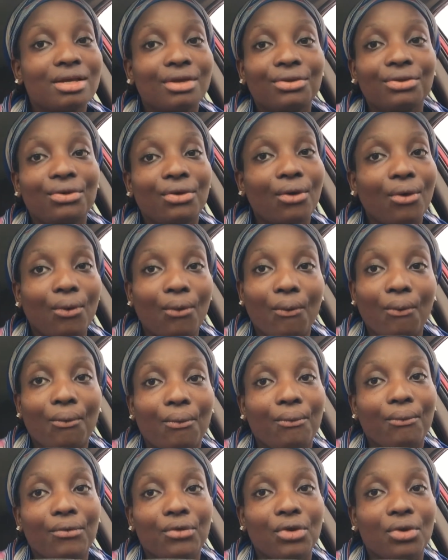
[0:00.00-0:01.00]
yo,
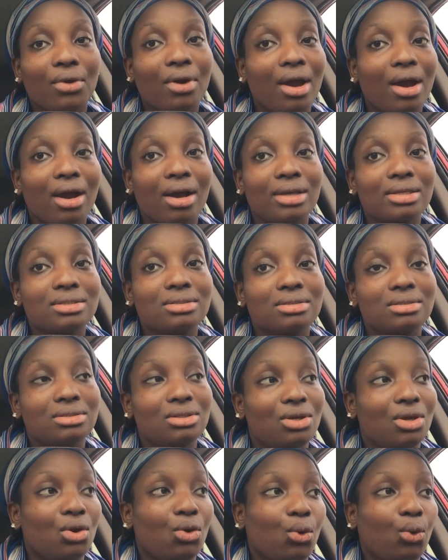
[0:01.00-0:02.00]
you guys,
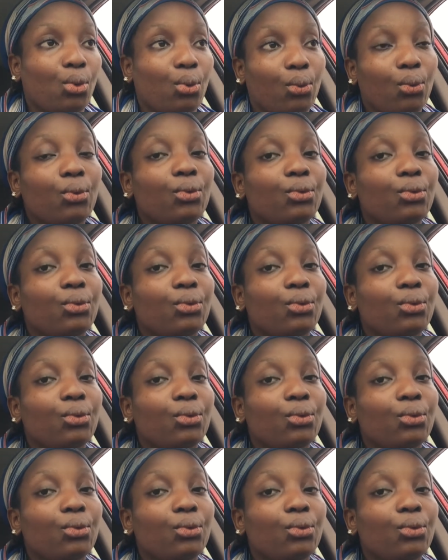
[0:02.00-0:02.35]
yo.